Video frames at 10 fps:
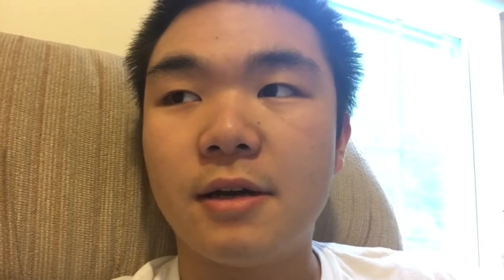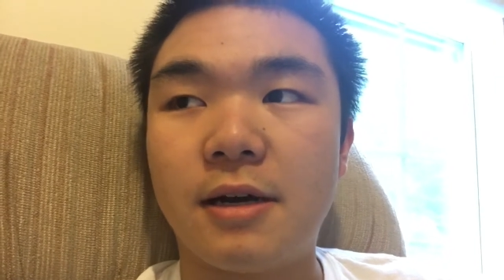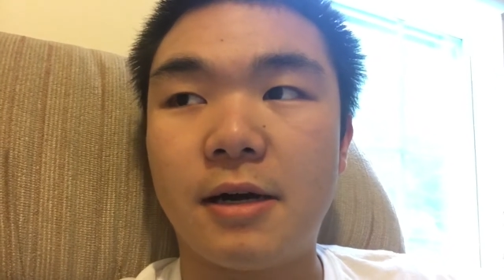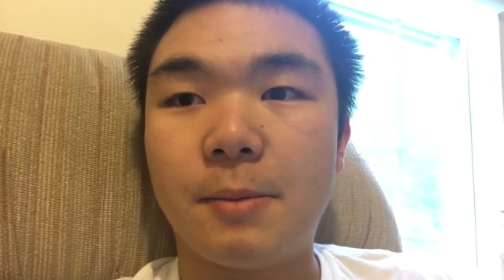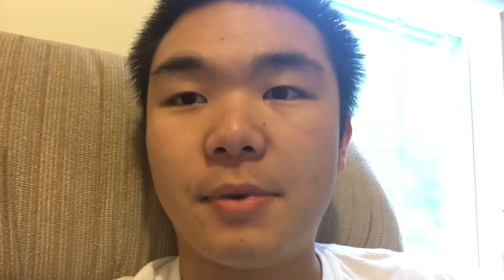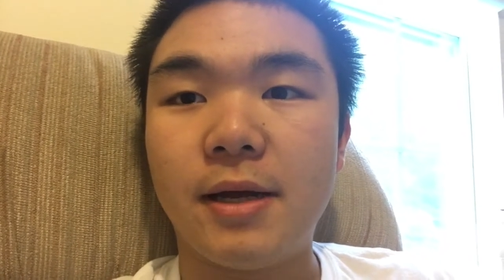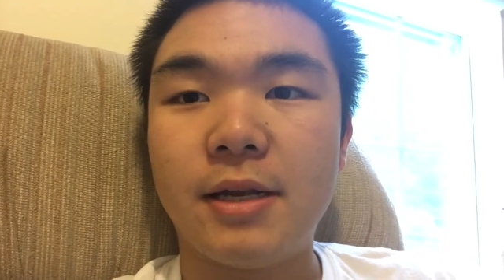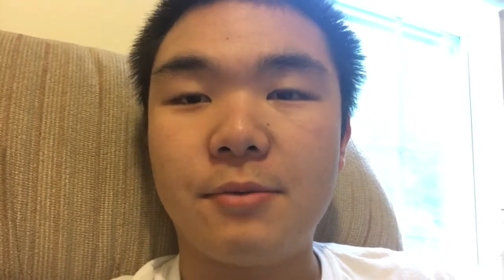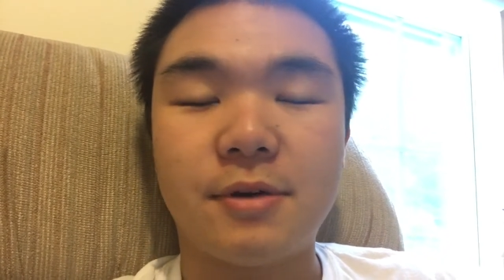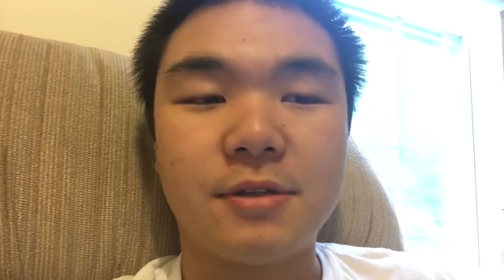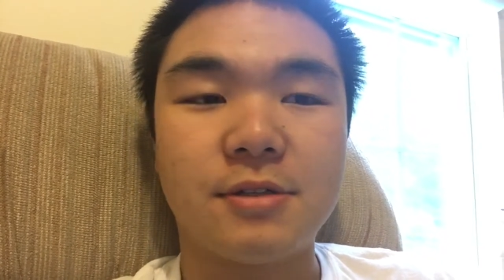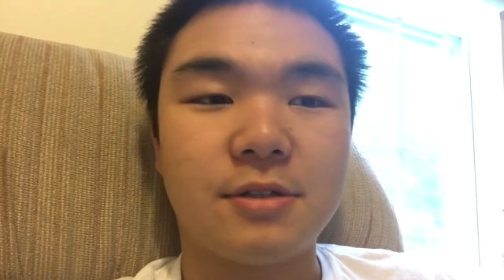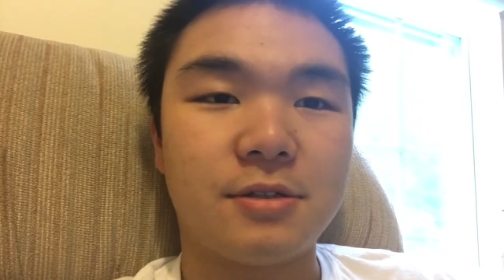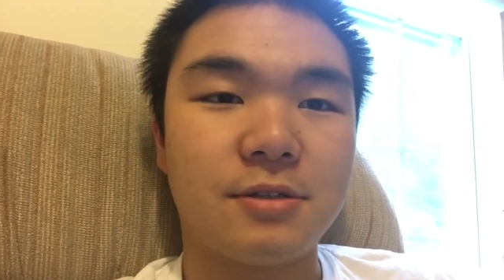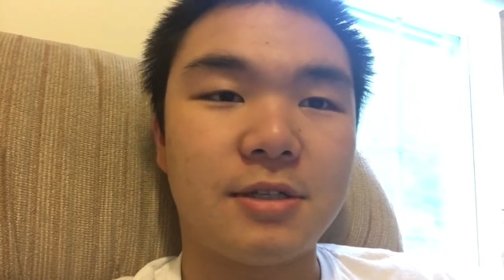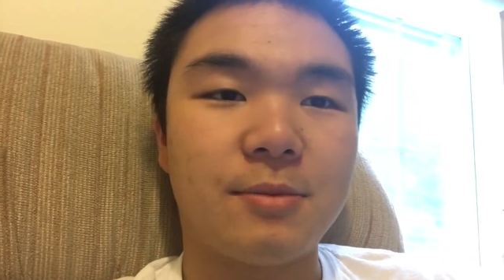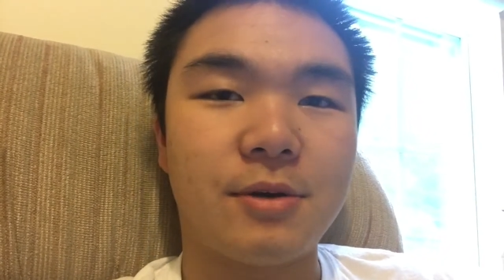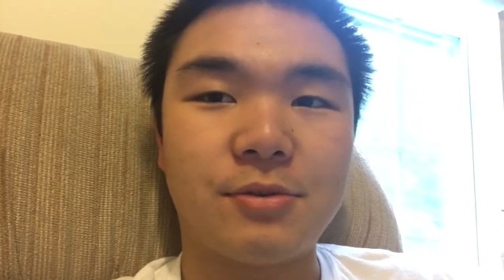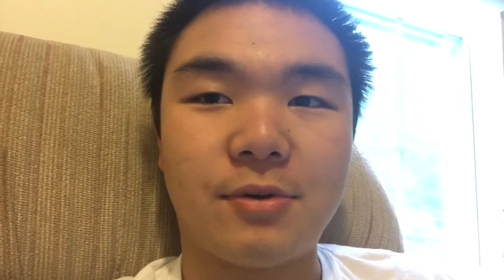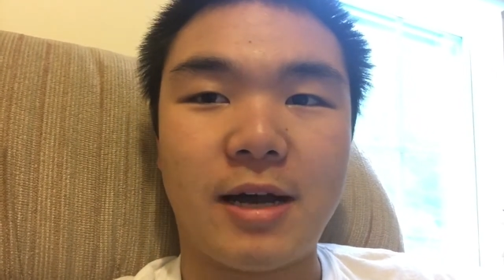Um, but anyways, just to
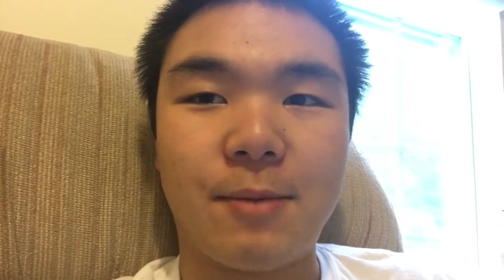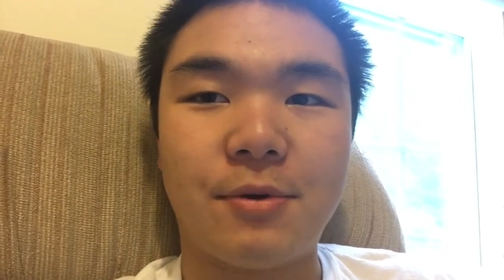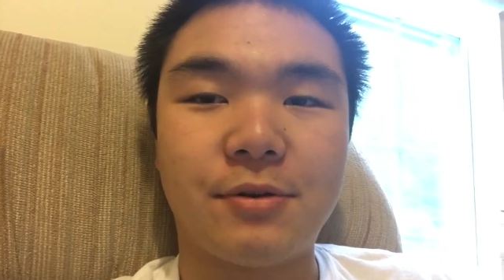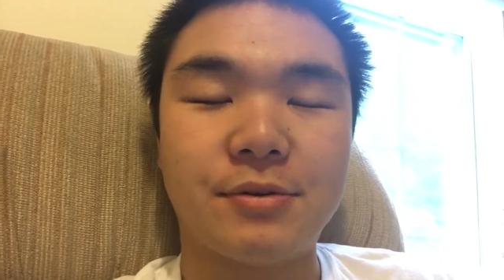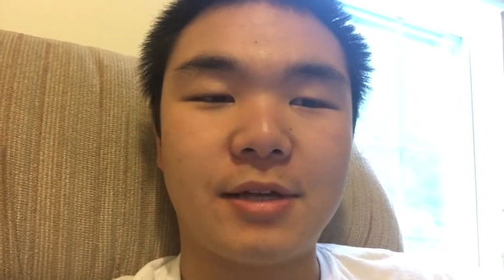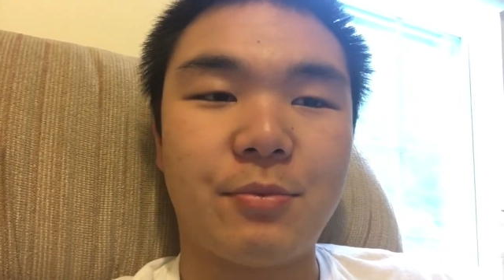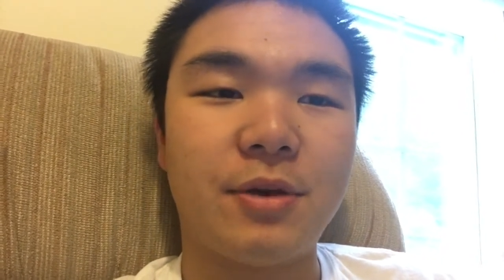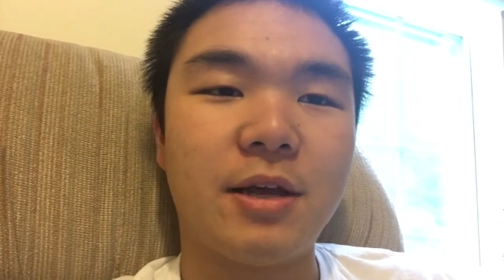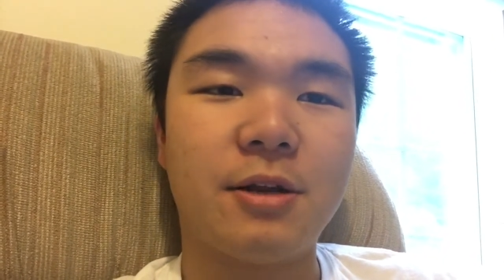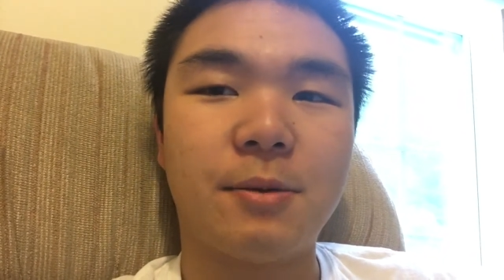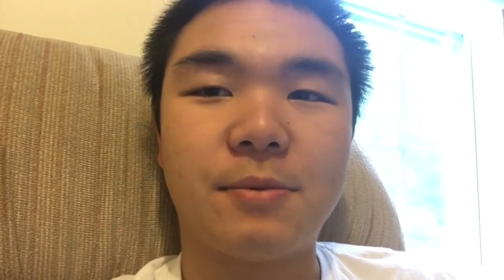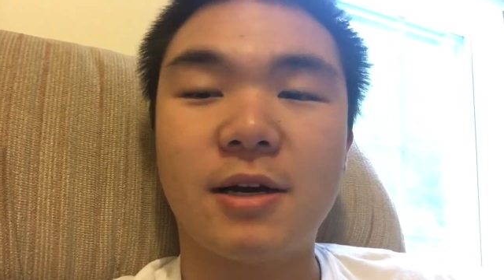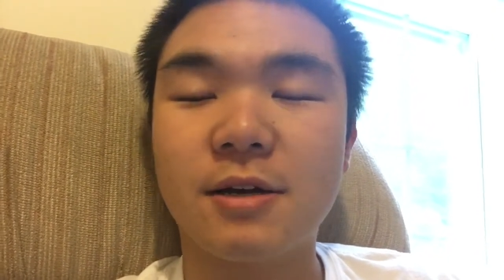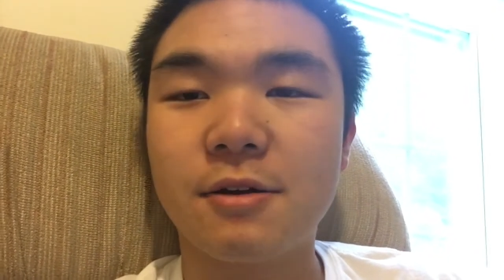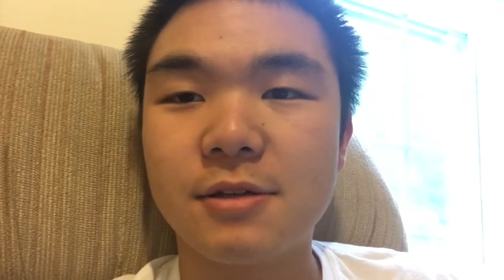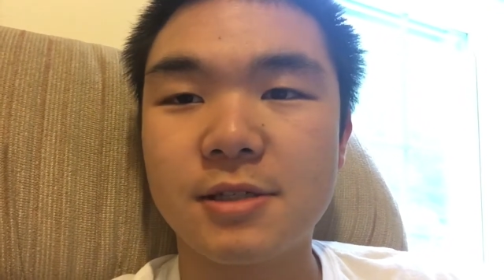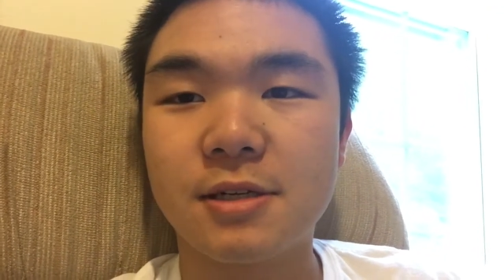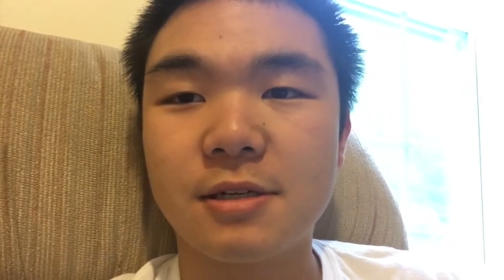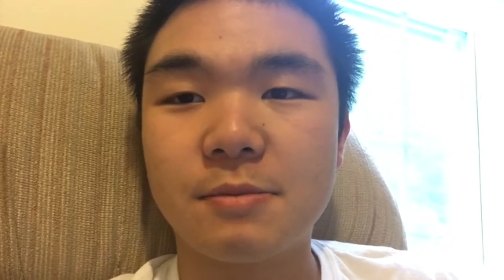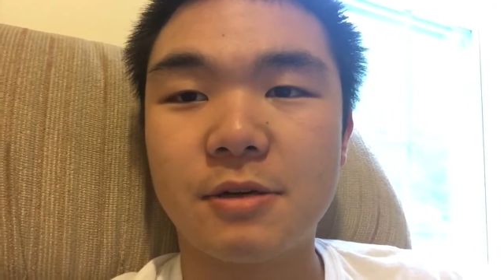summarize what happened was that we ended up not going to
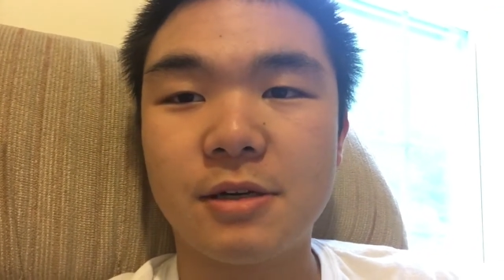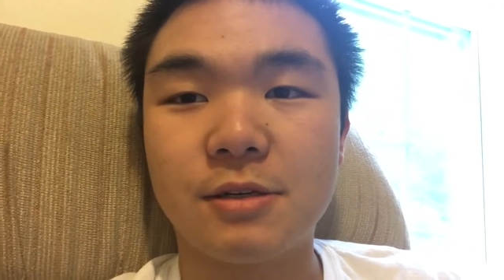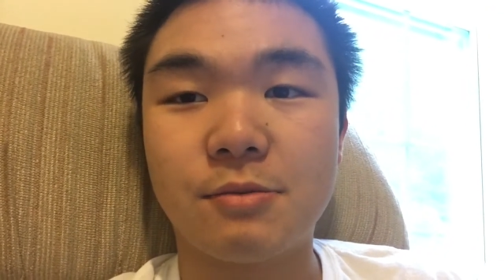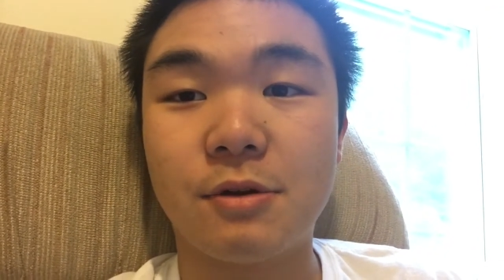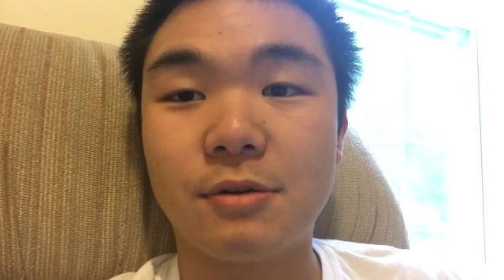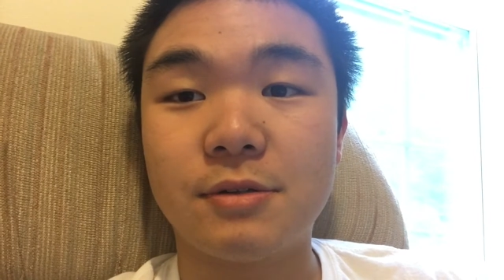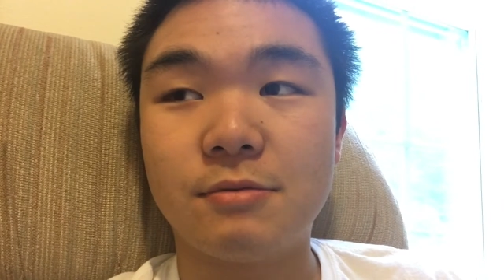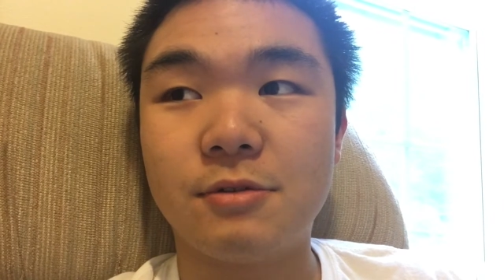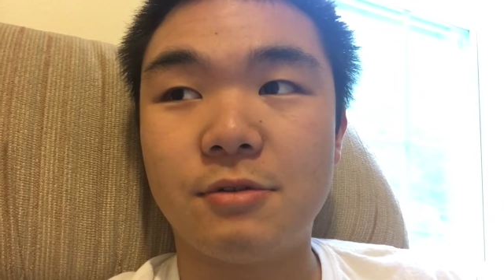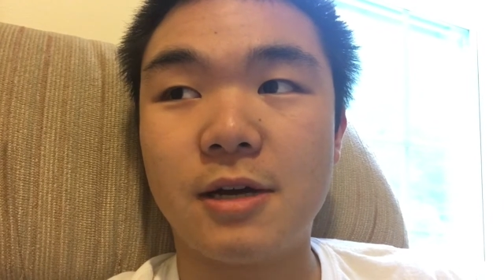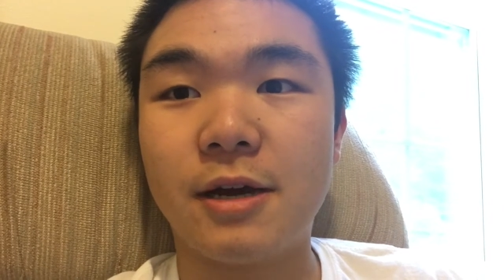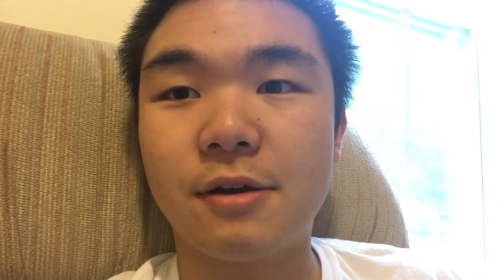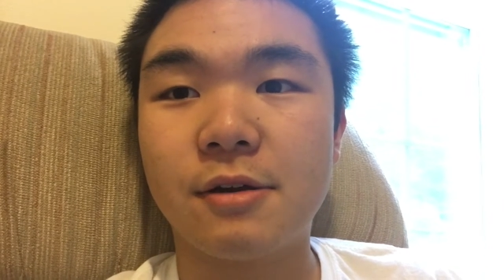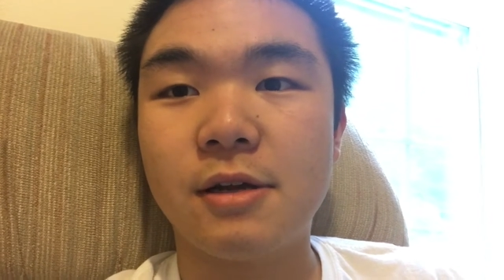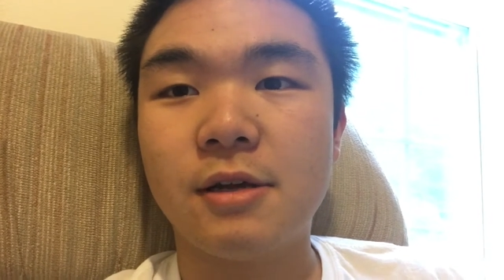Seneca's party because we were all too tired.